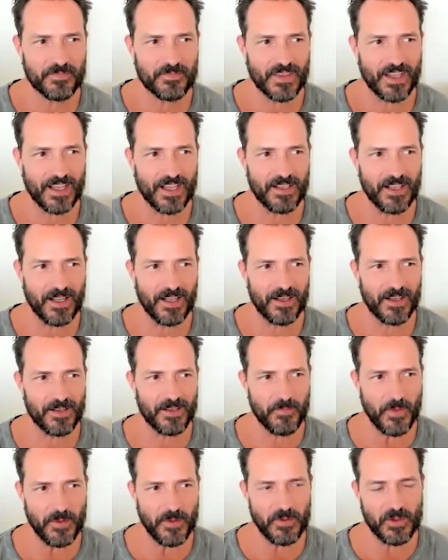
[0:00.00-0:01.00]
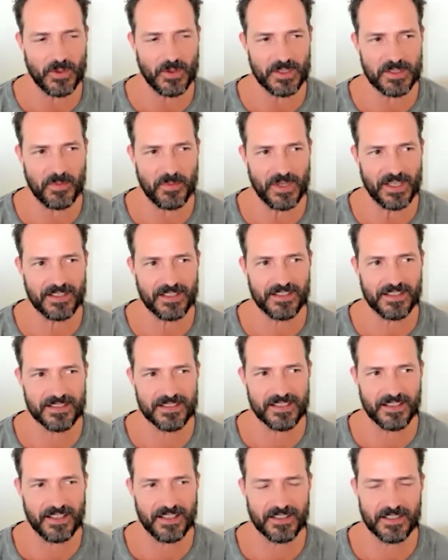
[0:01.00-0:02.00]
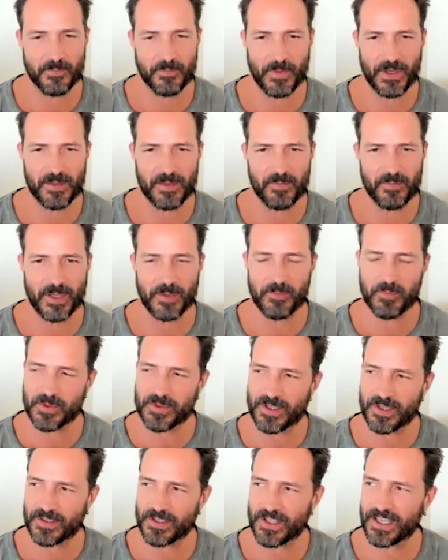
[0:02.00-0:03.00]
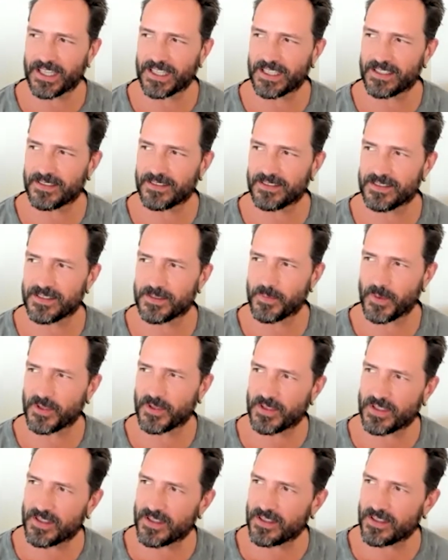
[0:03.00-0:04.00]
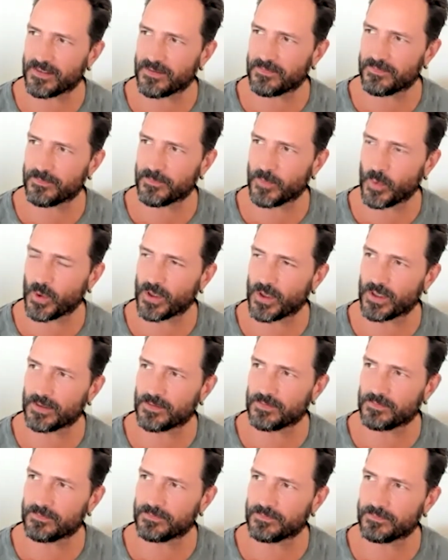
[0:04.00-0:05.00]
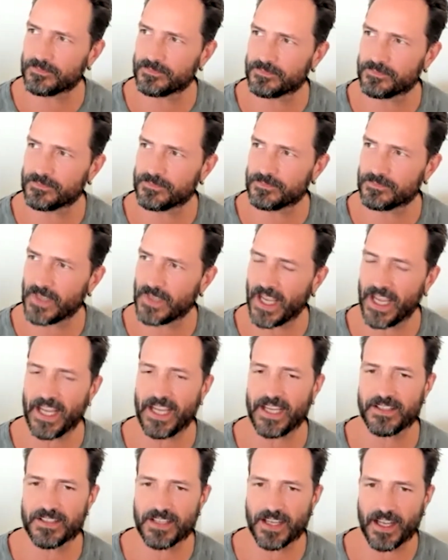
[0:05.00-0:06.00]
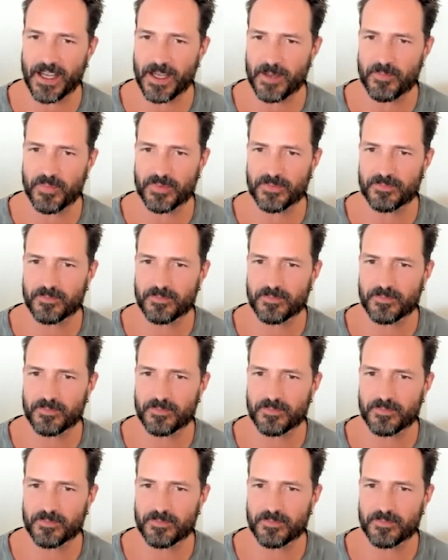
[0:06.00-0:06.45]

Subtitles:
and maybe you could speak to this, I think to many people, they're like, especially the more A-type